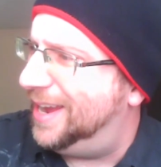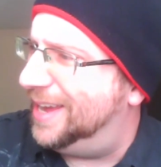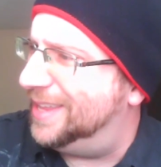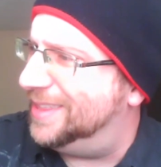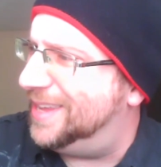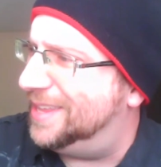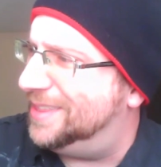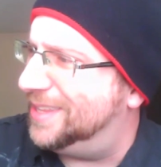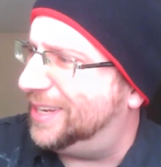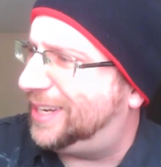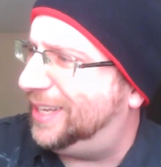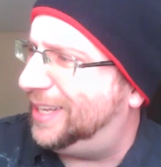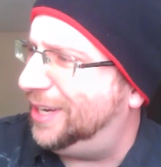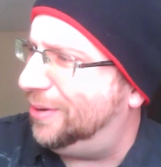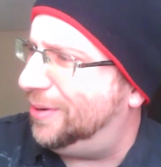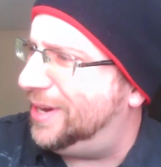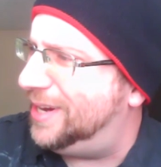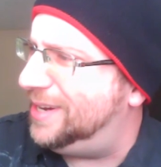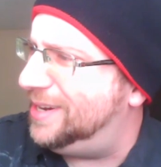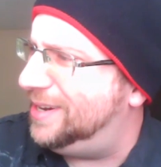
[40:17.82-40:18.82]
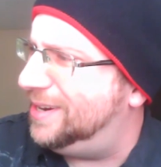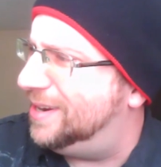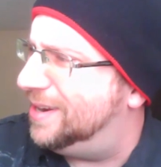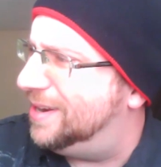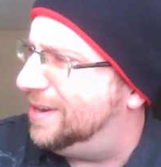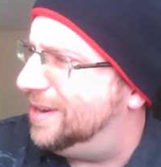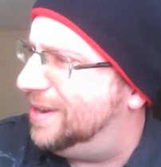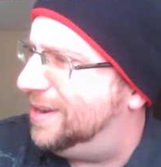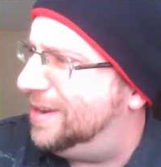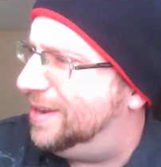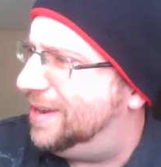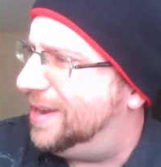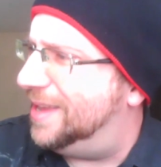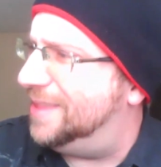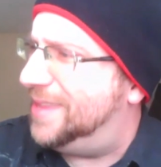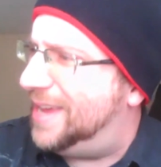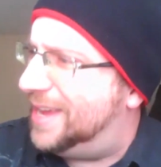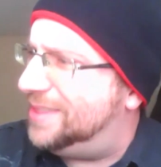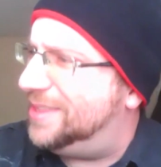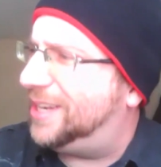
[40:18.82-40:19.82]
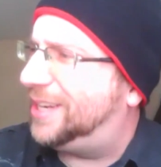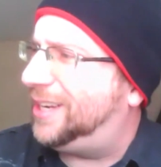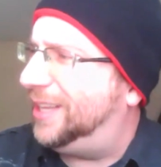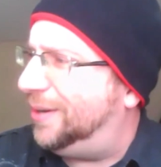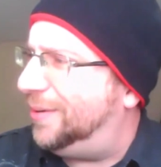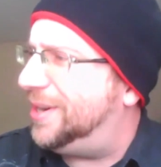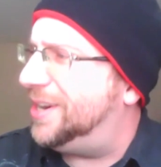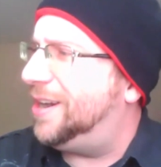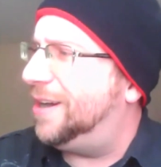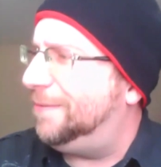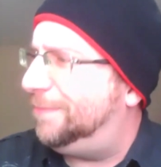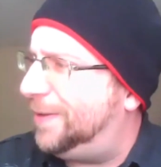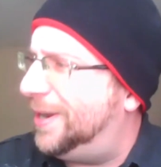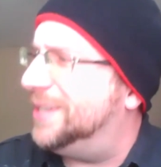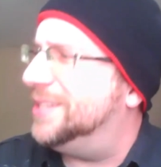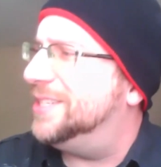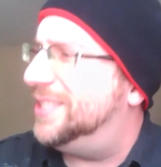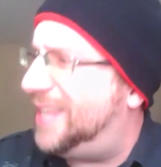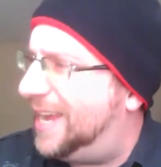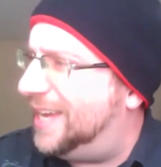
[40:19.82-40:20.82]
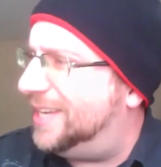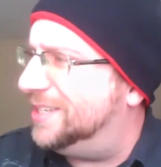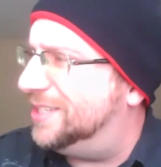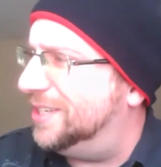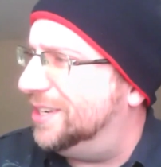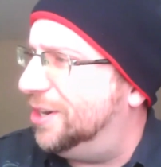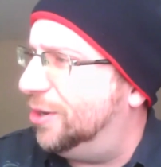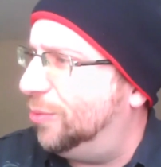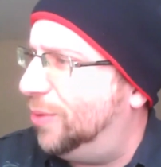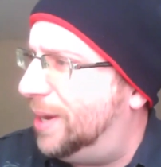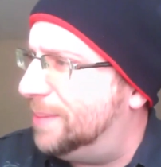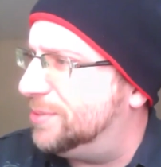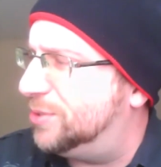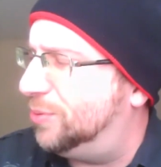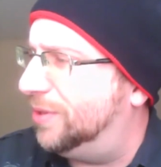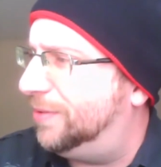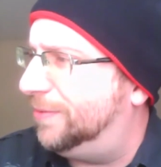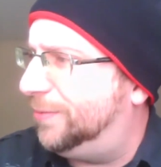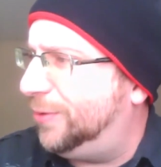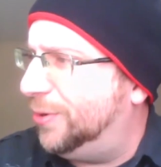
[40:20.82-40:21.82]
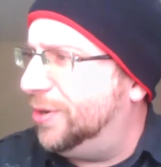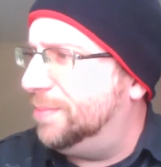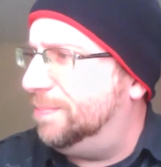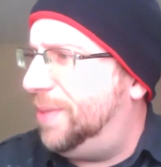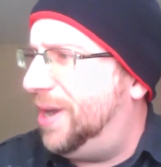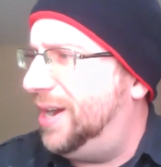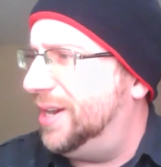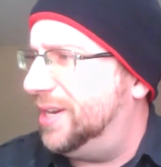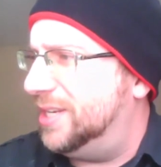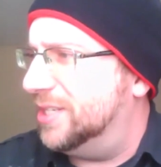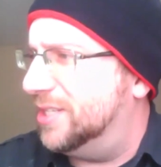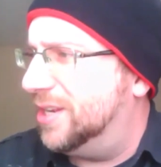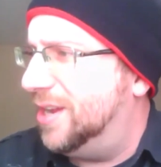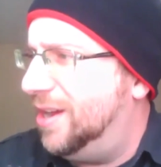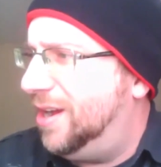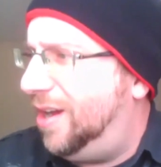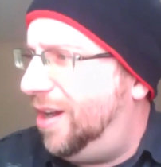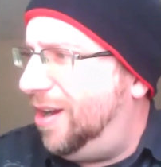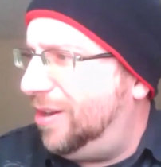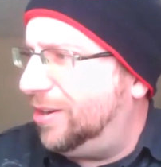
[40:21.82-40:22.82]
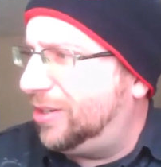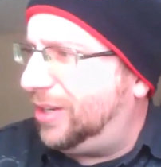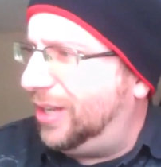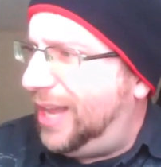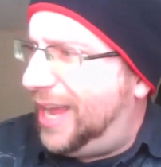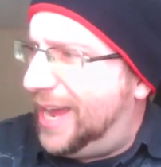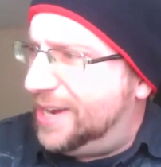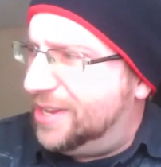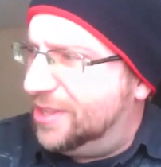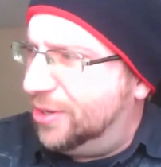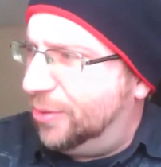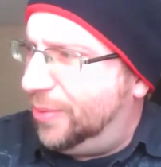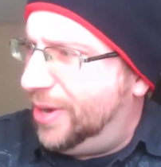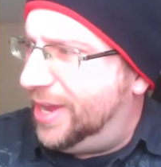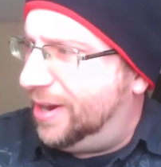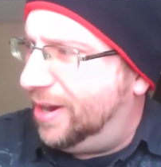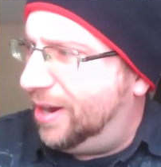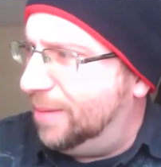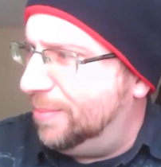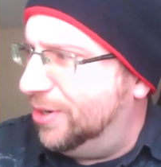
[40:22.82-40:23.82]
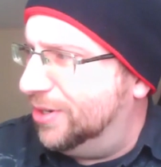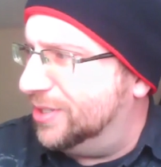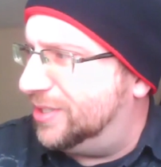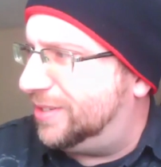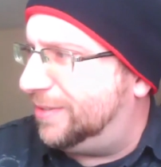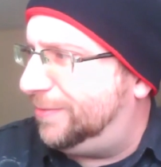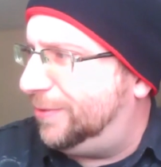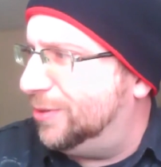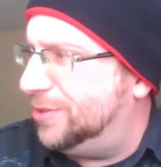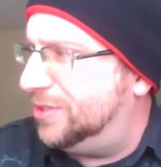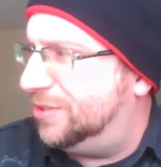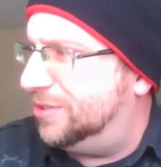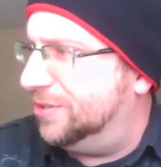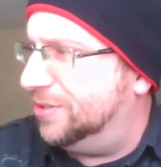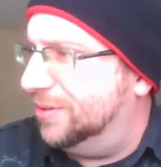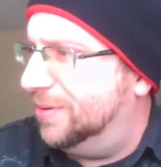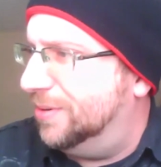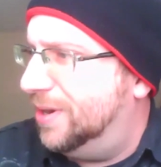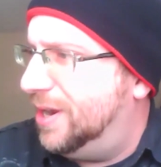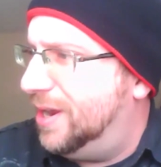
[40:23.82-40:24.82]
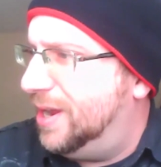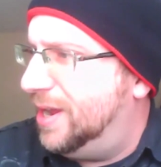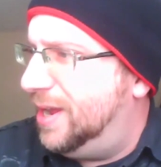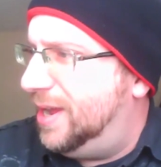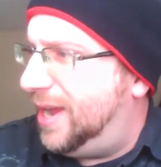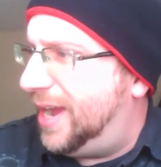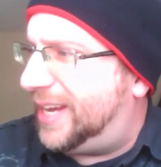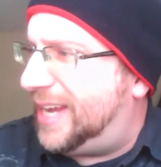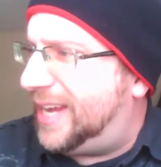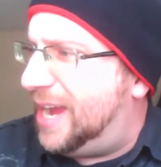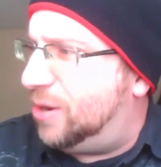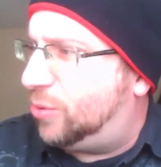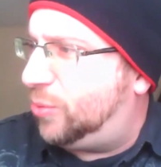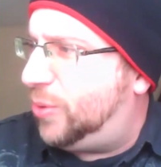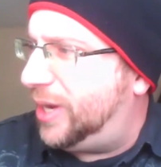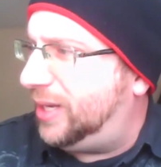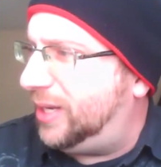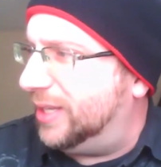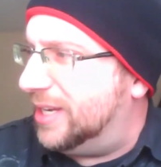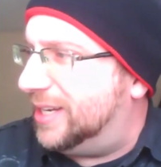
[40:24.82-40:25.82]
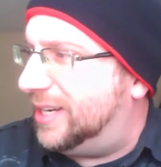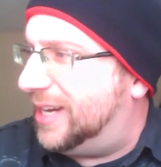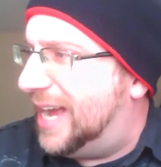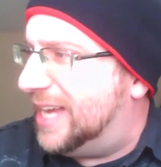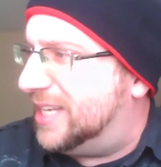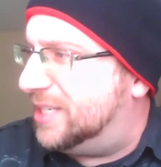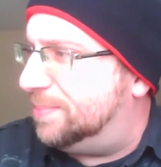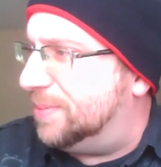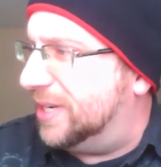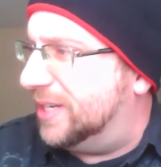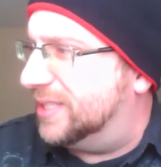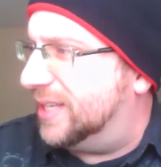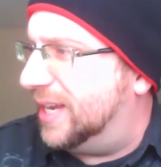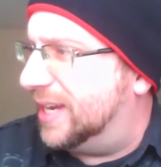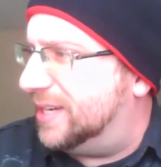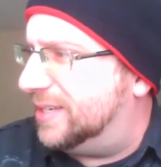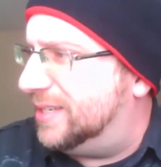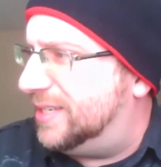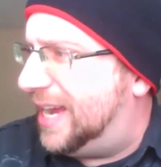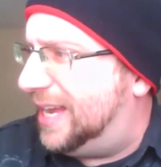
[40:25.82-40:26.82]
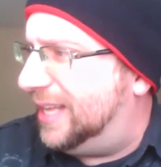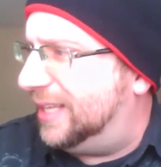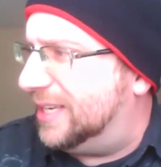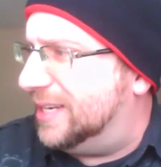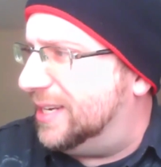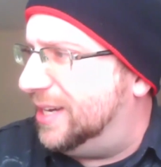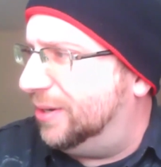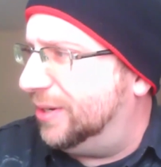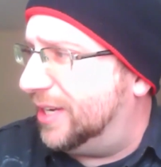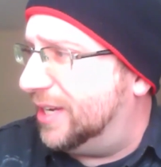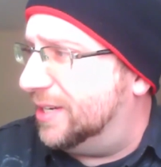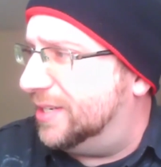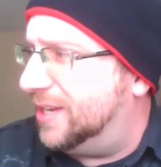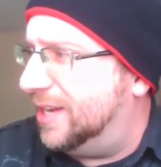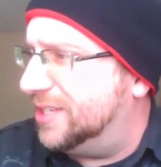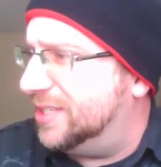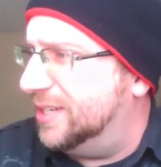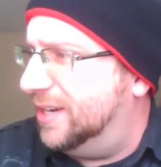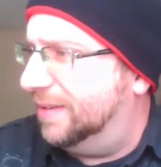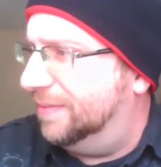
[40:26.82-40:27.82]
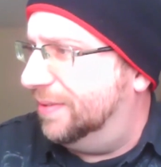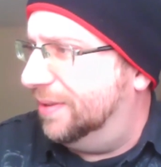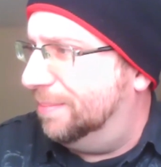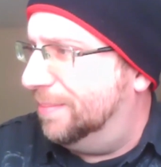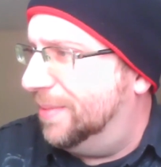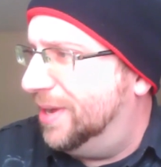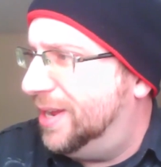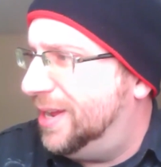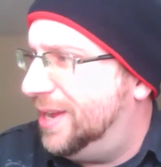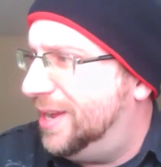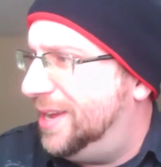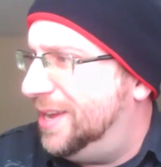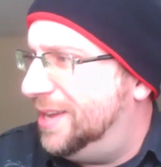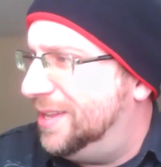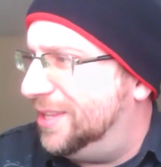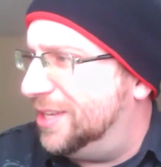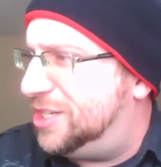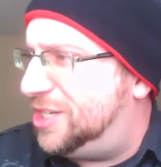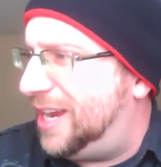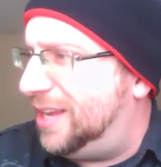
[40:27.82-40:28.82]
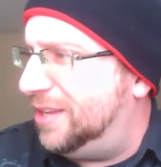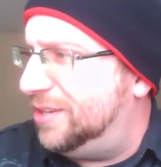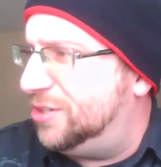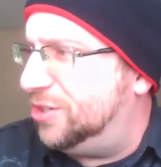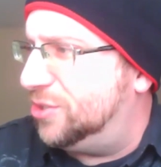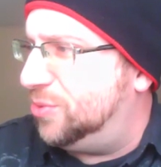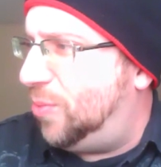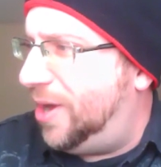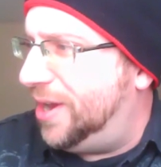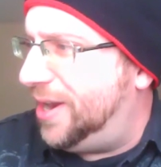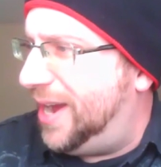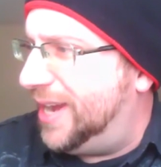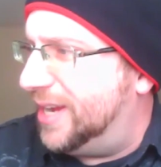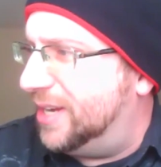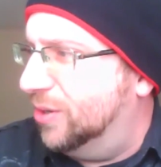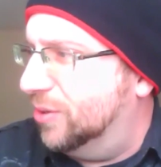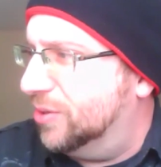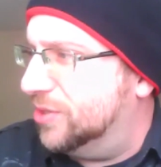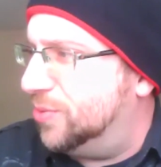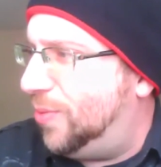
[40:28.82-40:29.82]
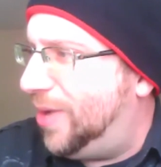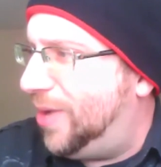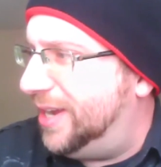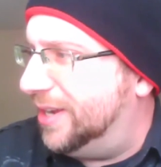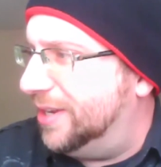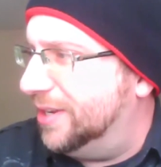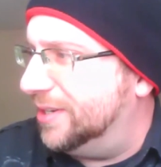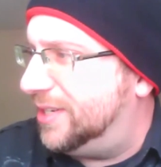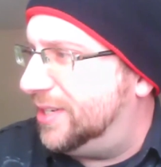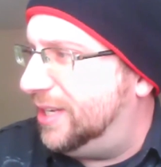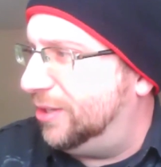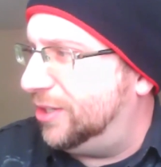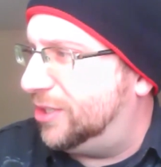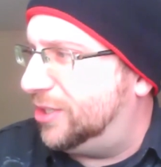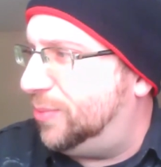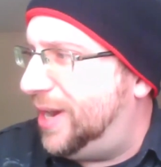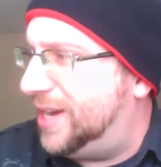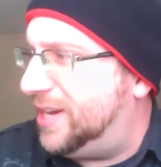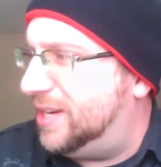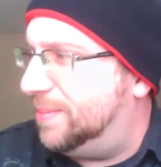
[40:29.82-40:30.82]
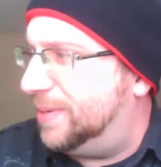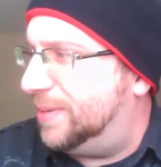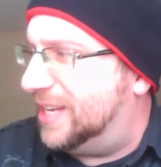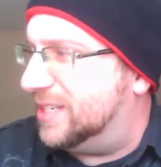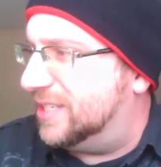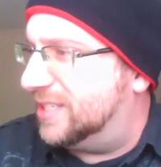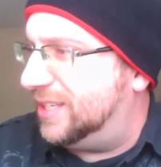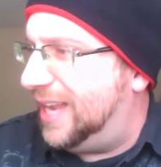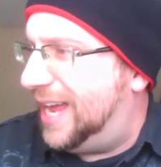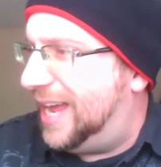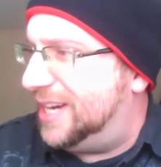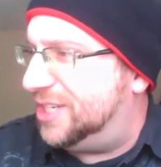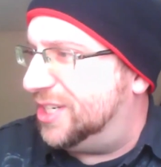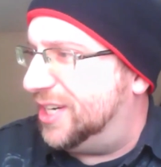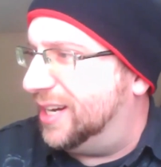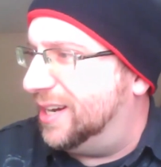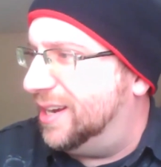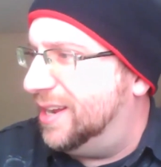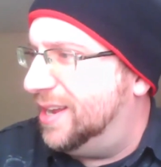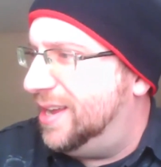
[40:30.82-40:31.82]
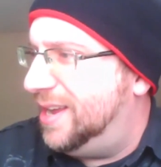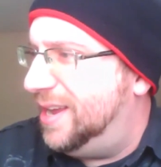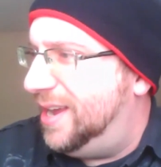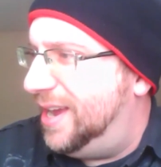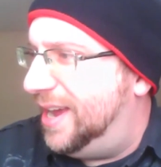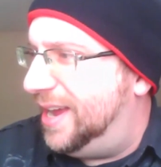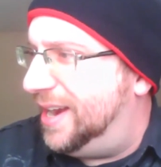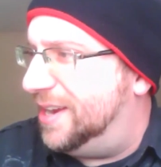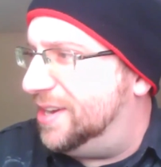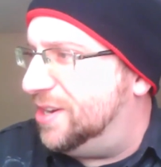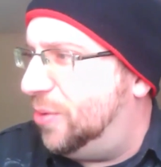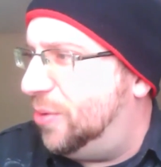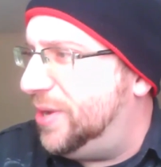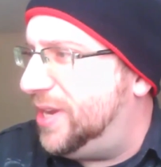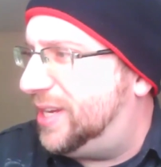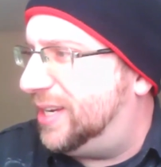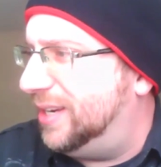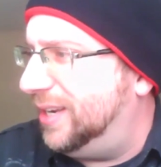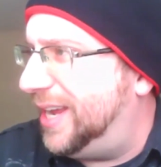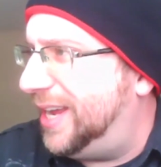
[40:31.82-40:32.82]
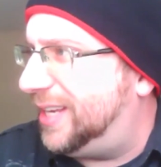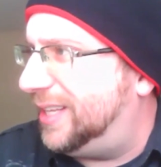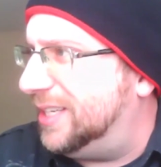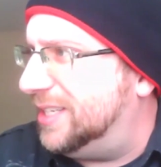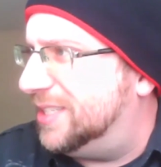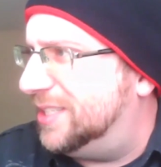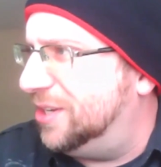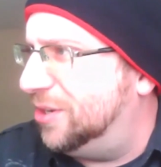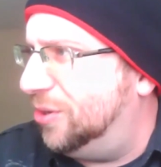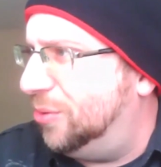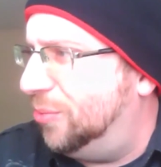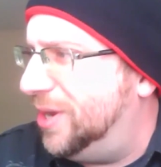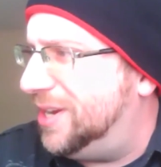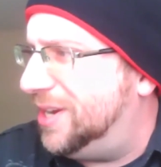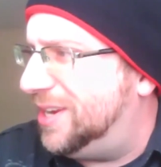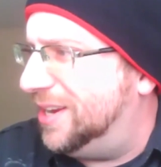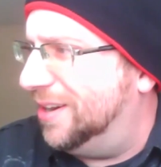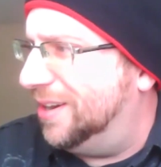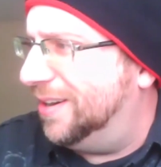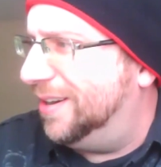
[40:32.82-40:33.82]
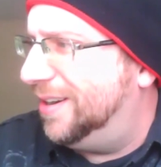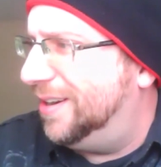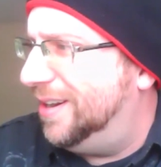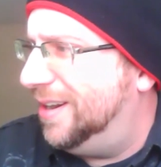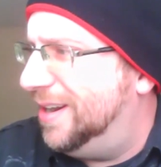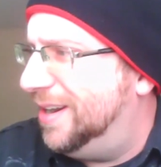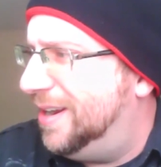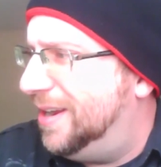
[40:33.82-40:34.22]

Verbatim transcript: And then the clearing, and then the clearing our friend stands in erupts with furred bodies, all clad in the red armor as the first two. I count quickly, gasping as I tally nearly a dozen of them. The challenger's one eye goes wild. He looks ready to begin slashing, and I know he can likely still win here.